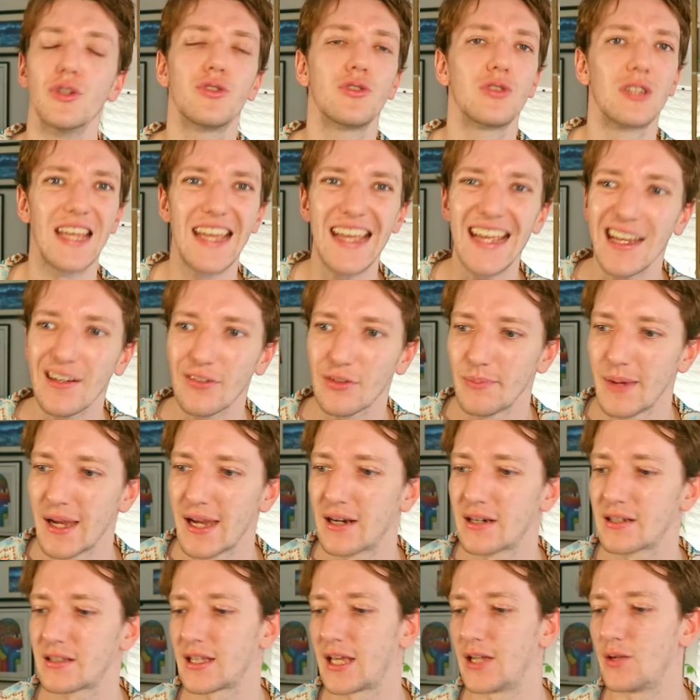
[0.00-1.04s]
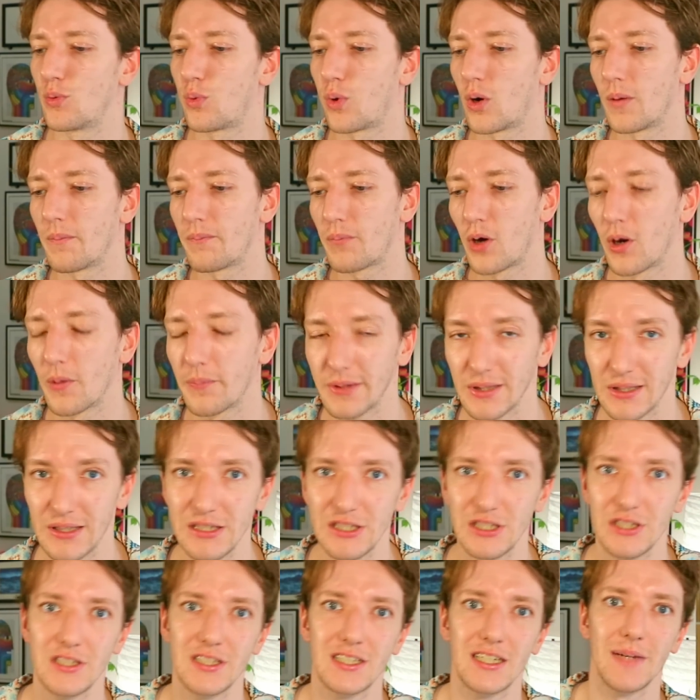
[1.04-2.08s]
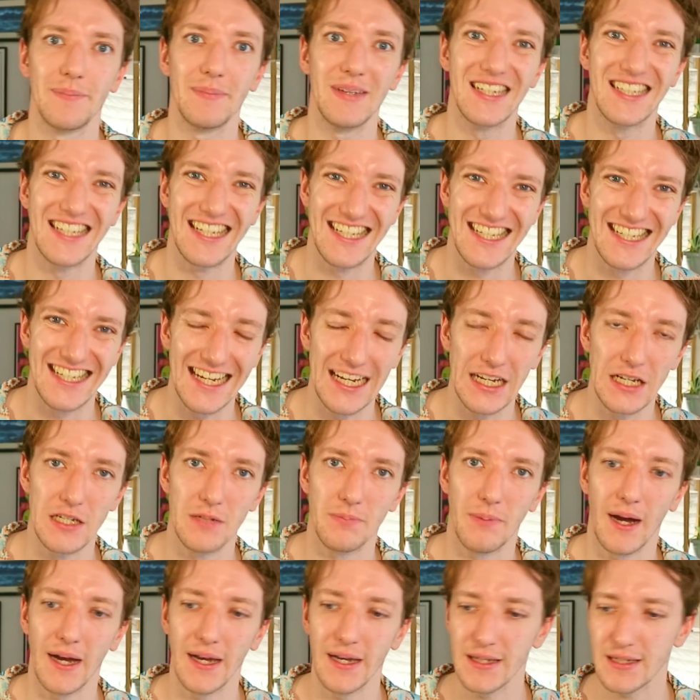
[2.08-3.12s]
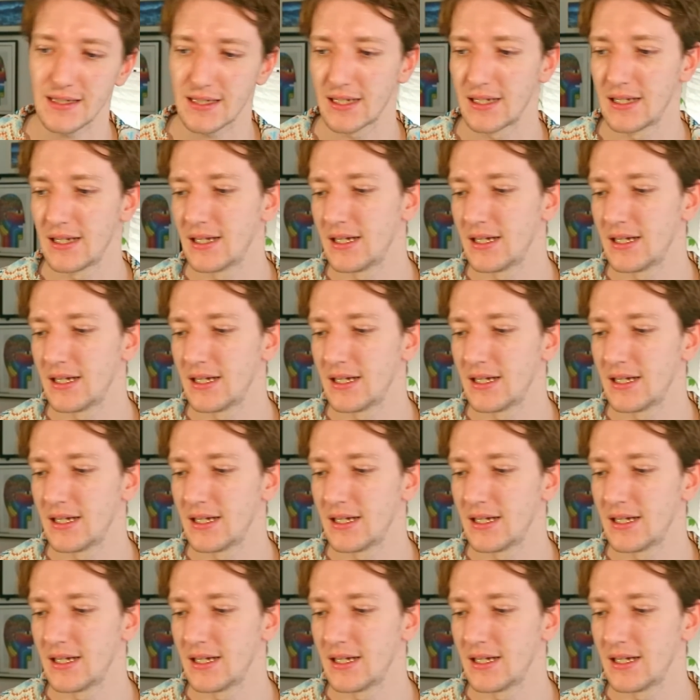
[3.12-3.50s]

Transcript: take from Earth and what populations can be sustained by it.